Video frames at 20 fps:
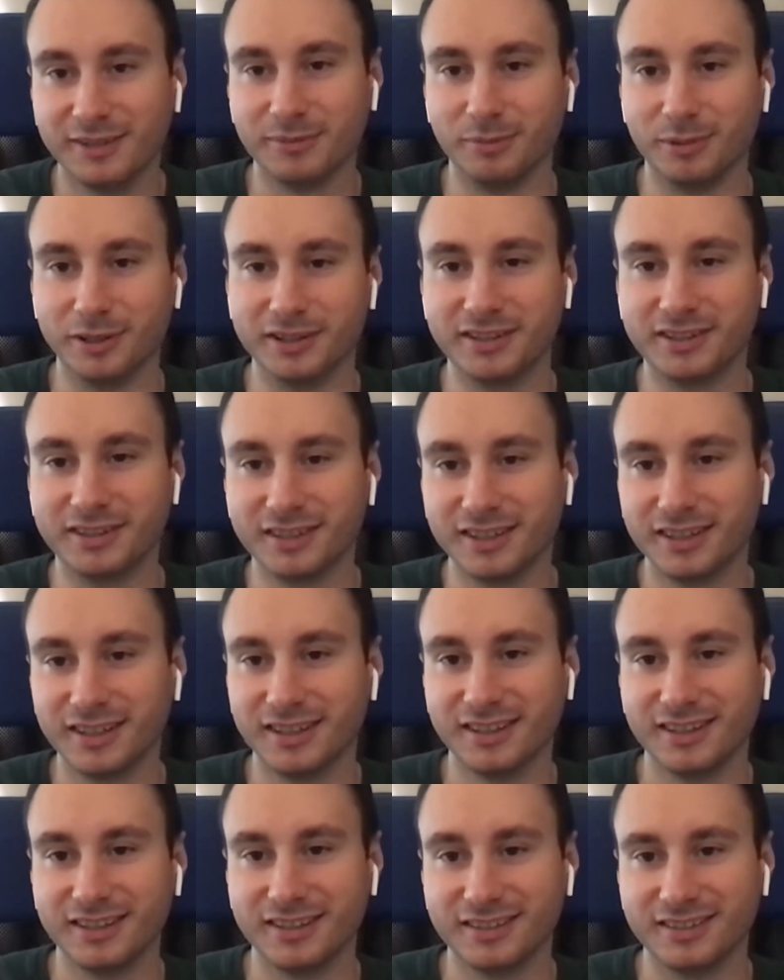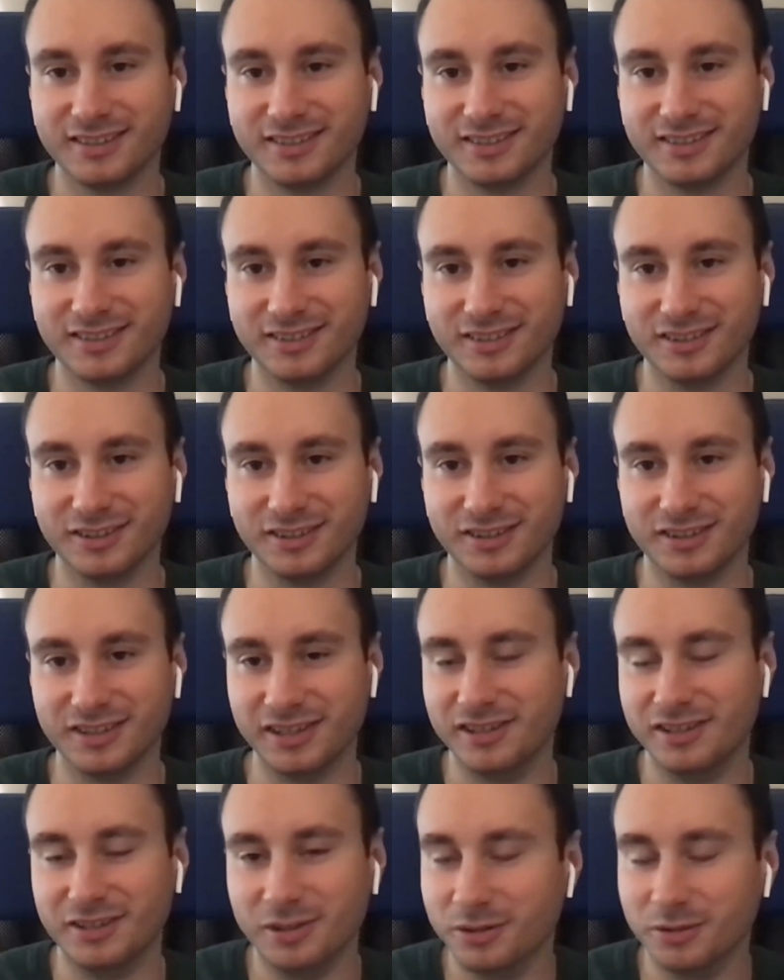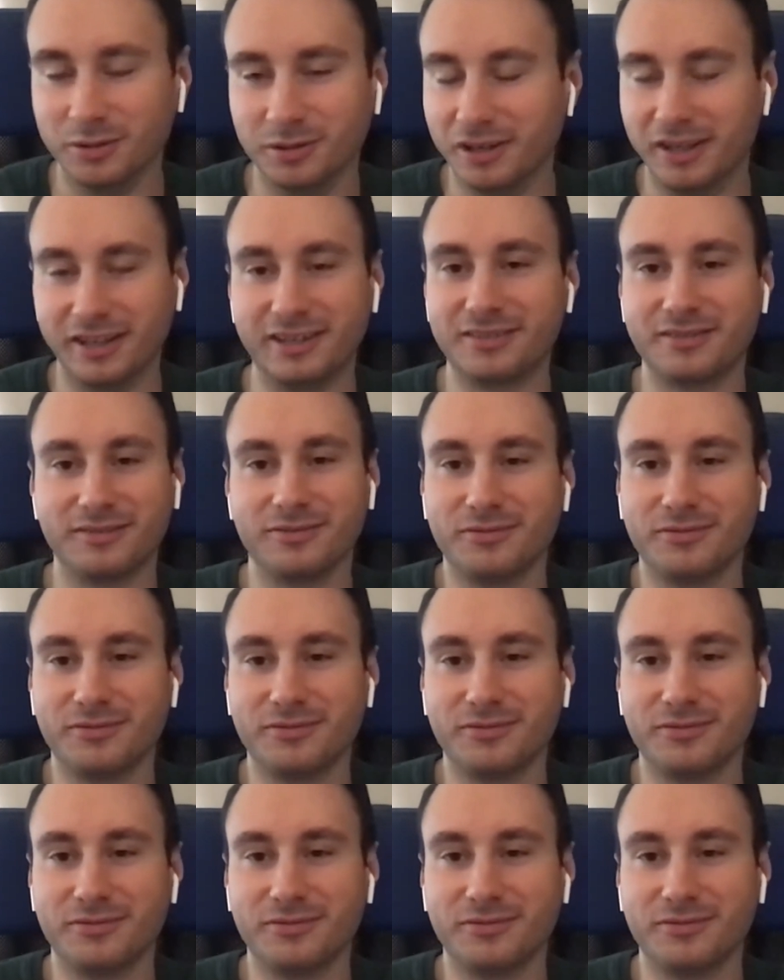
But then you like